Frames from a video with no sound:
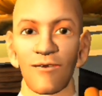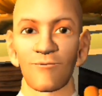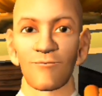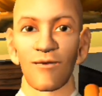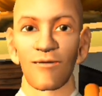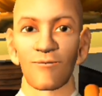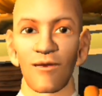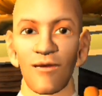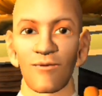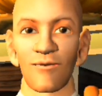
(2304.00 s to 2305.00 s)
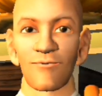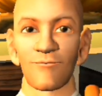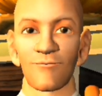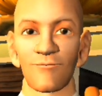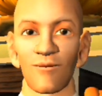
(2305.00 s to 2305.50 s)
is,
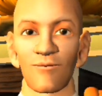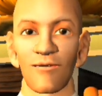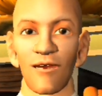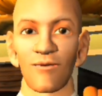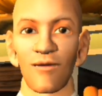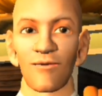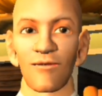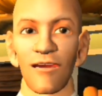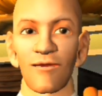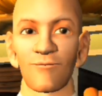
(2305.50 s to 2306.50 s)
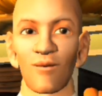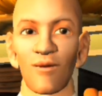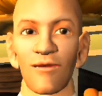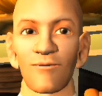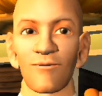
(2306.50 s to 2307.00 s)
that's very
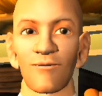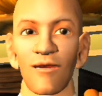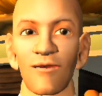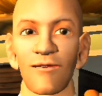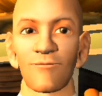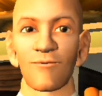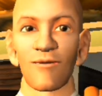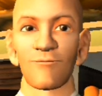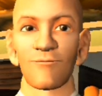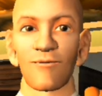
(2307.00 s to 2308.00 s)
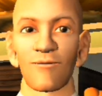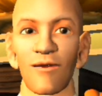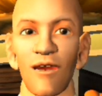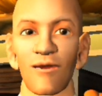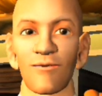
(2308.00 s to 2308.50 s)
subjective. Some people can be
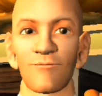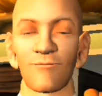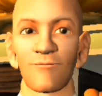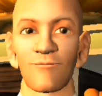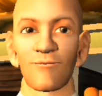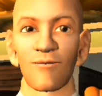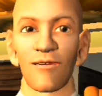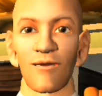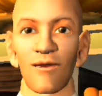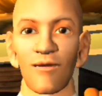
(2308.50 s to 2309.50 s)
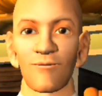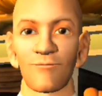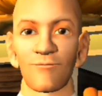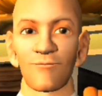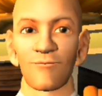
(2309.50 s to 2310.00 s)
very resentful
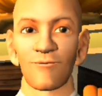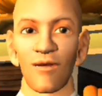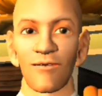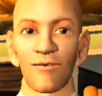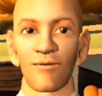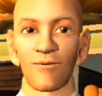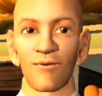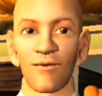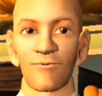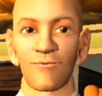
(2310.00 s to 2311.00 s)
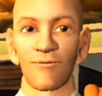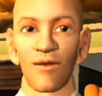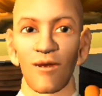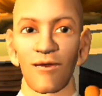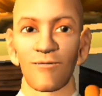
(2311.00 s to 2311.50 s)
when they realize they're
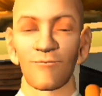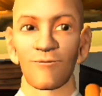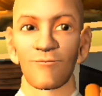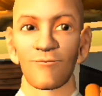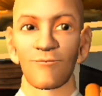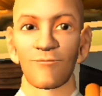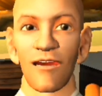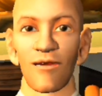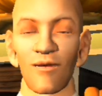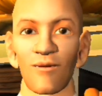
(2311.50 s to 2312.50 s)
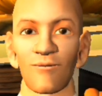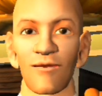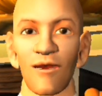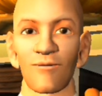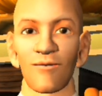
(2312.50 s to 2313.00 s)
terminally ill. Other
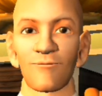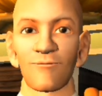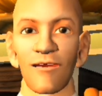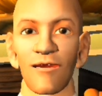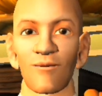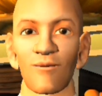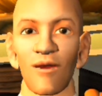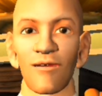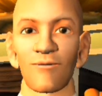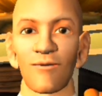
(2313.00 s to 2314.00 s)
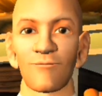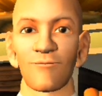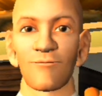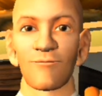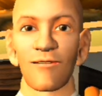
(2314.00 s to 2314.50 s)
people all of a sudden
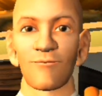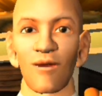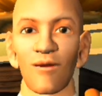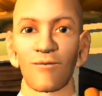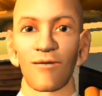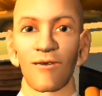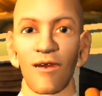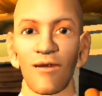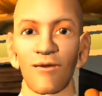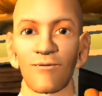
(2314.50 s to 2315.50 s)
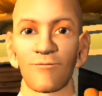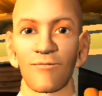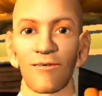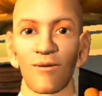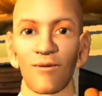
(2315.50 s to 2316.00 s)
wake up to their lives and
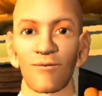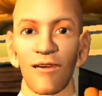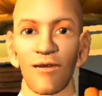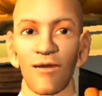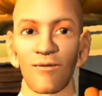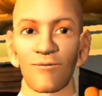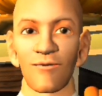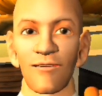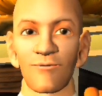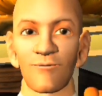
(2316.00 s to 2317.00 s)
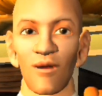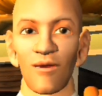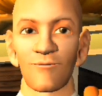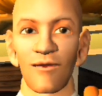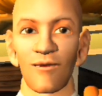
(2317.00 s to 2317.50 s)
appreciate them more than they ever did
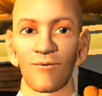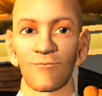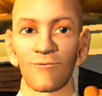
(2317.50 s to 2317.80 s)
before.